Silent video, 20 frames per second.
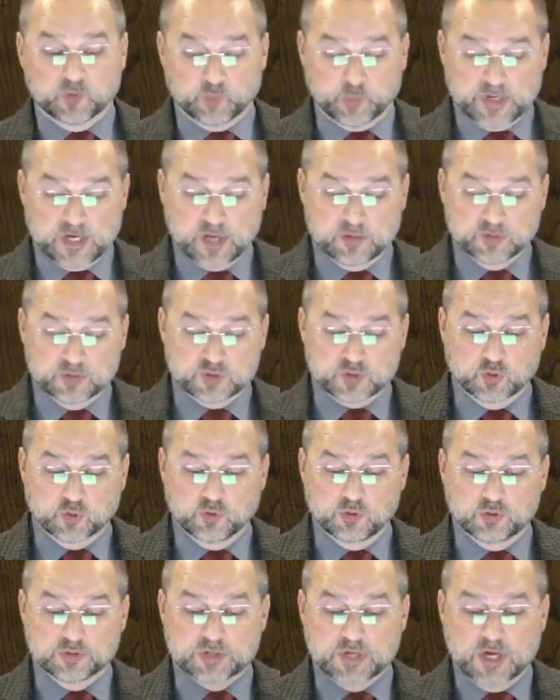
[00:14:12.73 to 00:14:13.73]
Three other
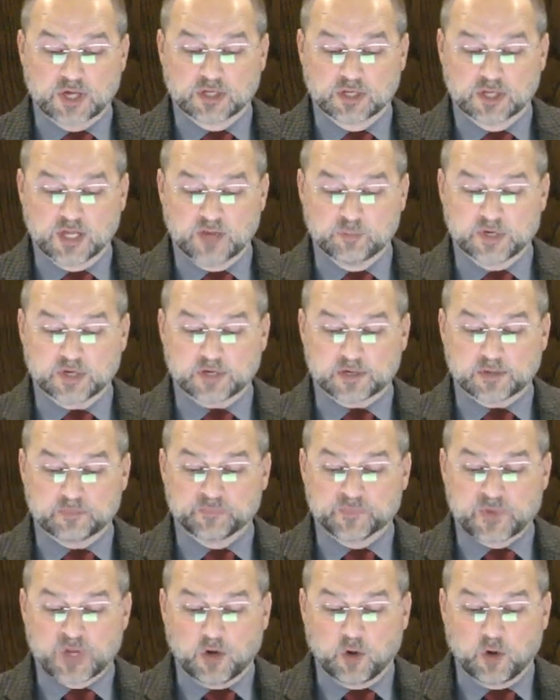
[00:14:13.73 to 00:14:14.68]
schools, Lubbock,